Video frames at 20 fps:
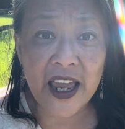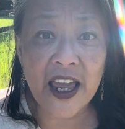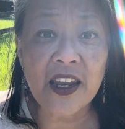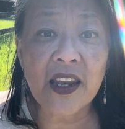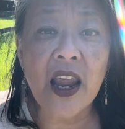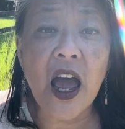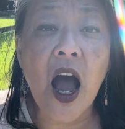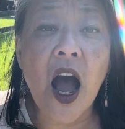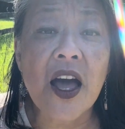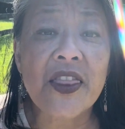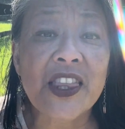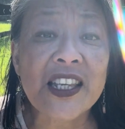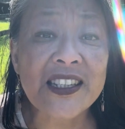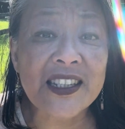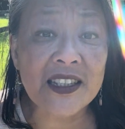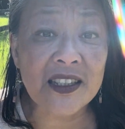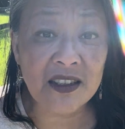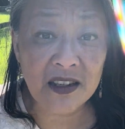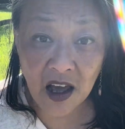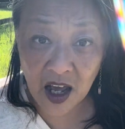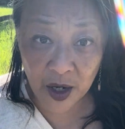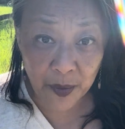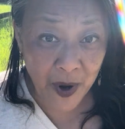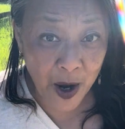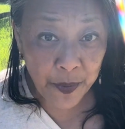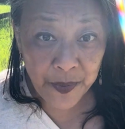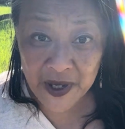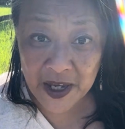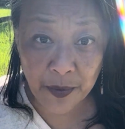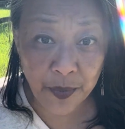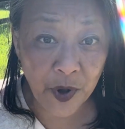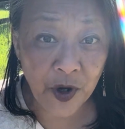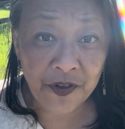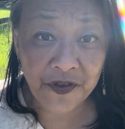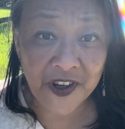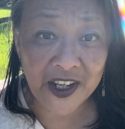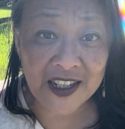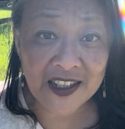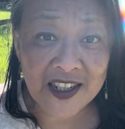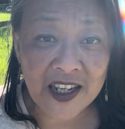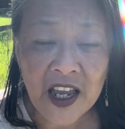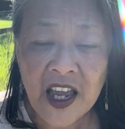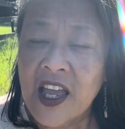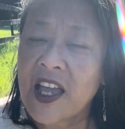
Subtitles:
And this is not about being perfect.